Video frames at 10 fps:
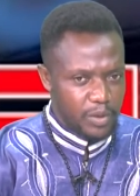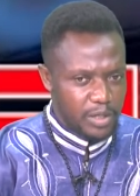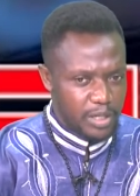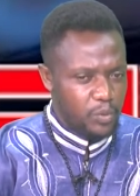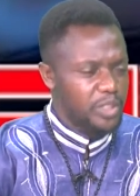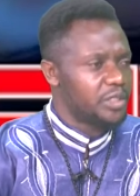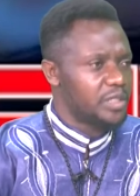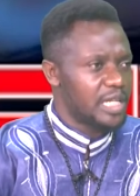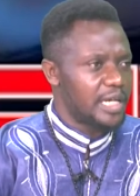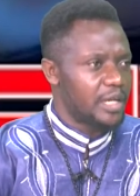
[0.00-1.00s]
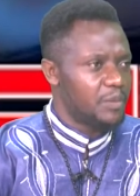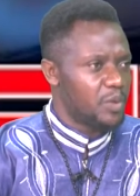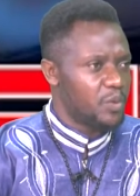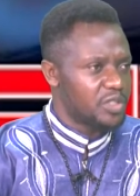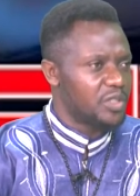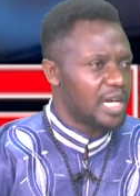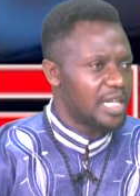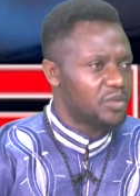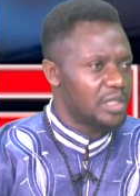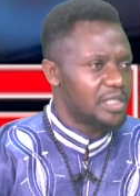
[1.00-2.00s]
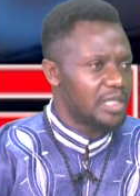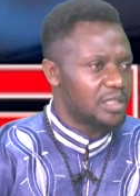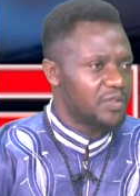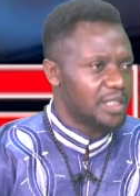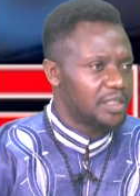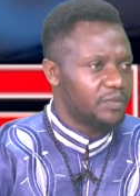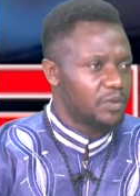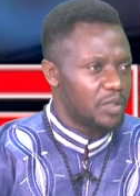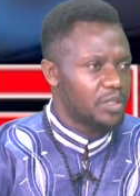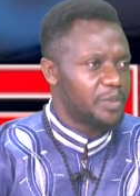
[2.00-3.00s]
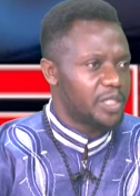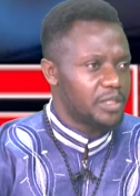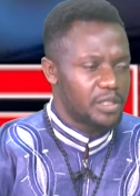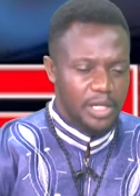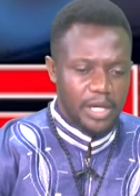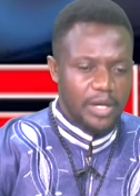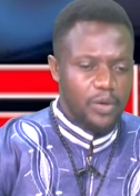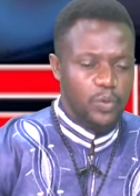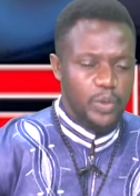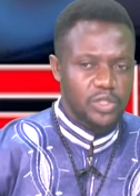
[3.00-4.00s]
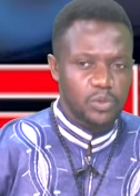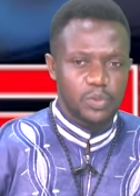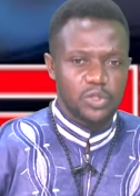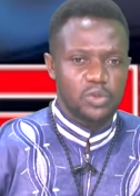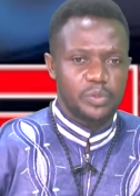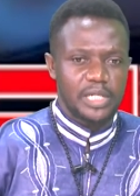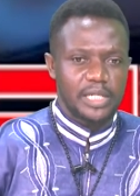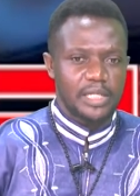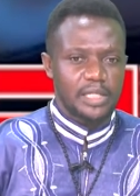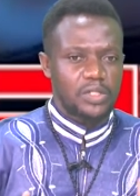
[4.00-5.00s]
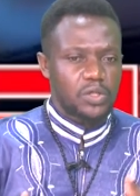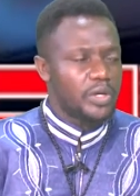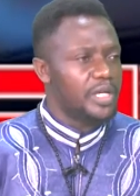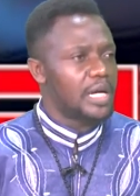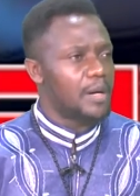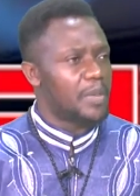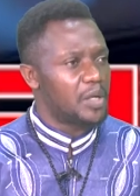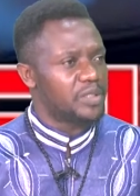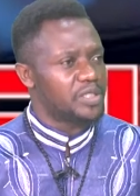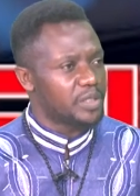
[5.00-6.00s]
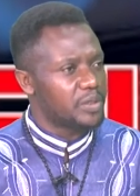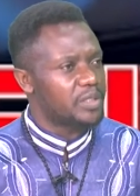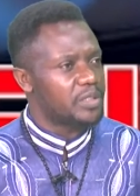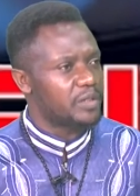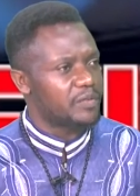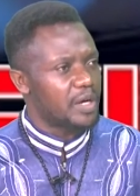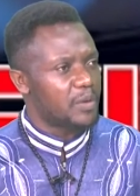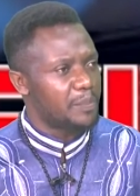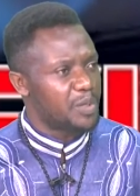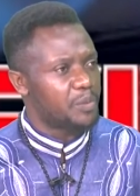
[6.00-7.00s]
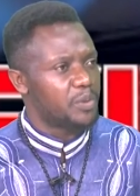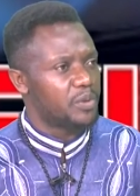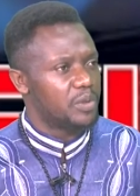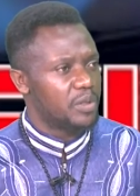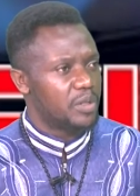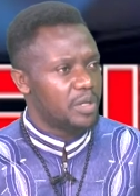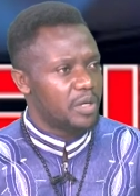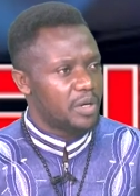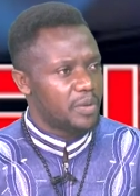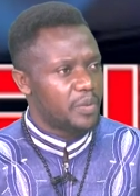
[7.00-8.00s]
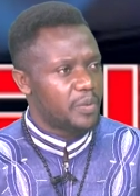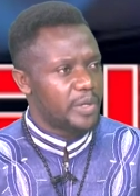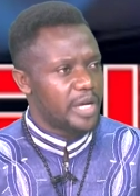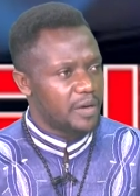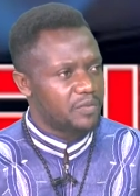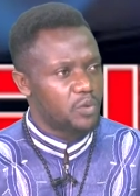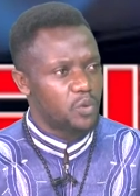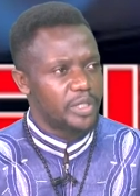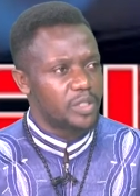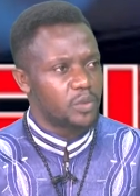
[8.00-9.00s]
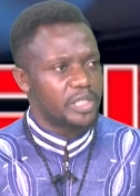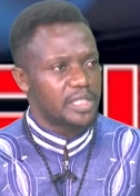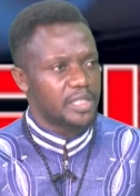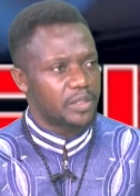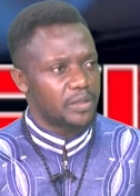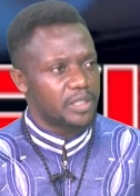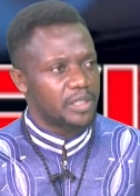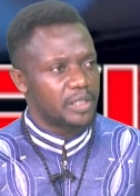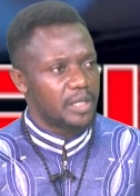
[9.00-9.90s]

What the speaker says: the question that came up was not actually satisfactory for us because we were supposed to be like talking about the security of our people. We have to look into their security.